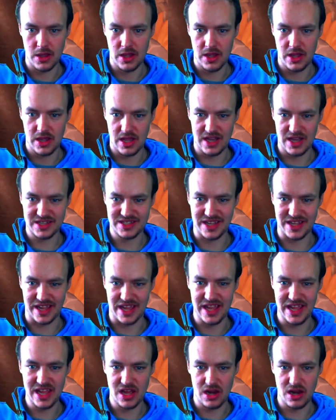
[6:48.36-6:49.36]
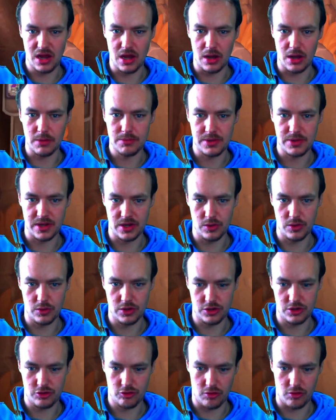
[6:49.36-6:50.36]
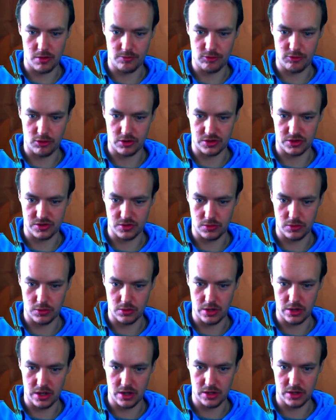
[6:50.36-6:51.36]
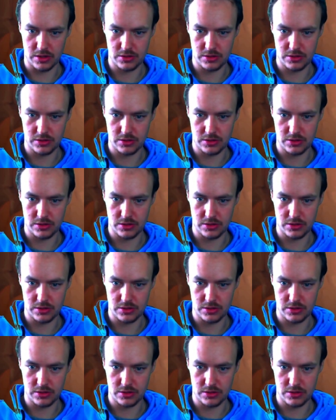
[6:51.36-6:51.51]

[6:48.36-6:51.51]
Has to heal up in order to try and proc a